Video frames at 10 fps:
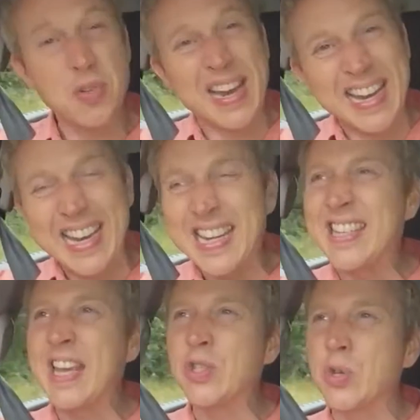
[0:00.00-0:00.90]
really need a
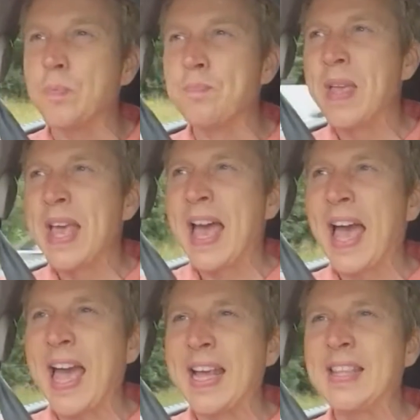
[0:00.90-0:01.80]
diesel,
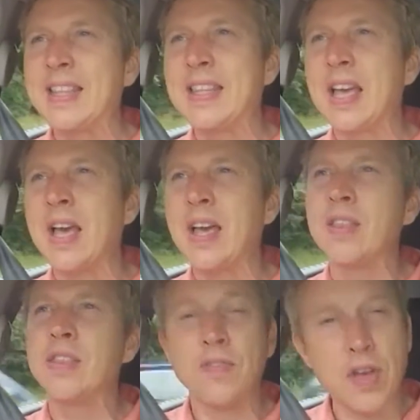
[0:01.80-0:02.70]
and
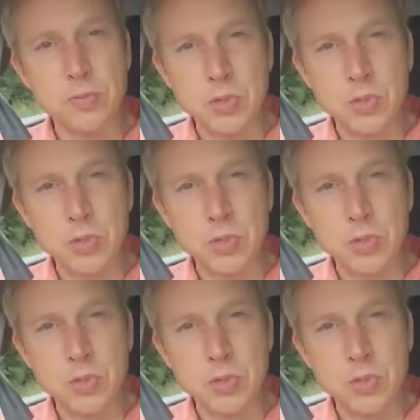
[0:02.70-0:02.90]
the vast